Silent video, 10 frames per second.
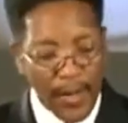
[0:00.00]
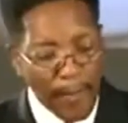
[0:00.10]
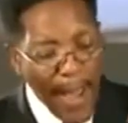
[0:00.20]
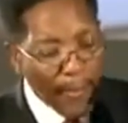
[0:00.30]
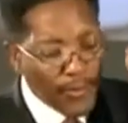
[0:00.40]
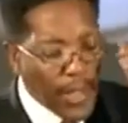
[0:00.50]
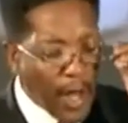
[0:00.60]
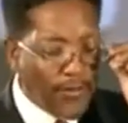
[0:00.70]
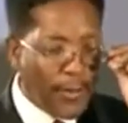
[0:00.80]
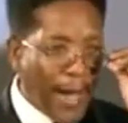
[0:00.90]
The Bible
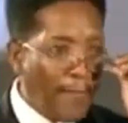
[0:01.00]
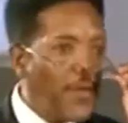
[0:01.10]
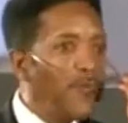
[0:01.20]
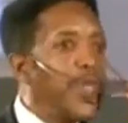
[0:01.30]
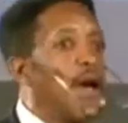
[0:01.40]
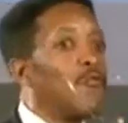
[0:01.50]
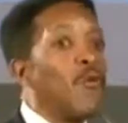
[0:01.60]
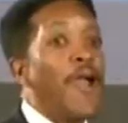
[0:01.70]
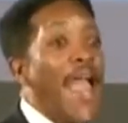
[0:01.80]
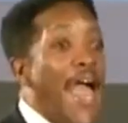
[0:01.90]
talks about this because
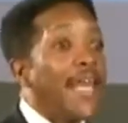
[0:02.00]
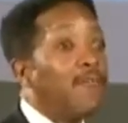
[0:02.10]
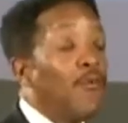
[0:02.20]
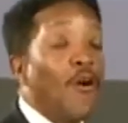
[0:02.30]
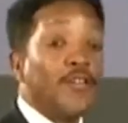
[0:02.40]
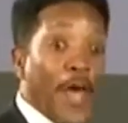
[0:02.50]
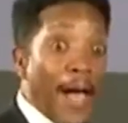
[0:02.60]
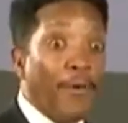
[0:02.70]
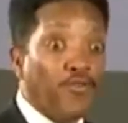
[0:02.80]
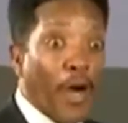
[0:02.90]
we're heading for a
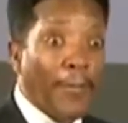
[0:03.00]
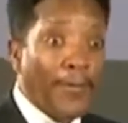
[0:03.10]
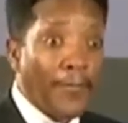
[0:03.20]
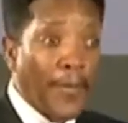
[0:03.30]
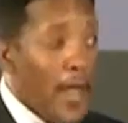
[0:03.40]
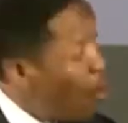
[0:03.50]
time of trouble.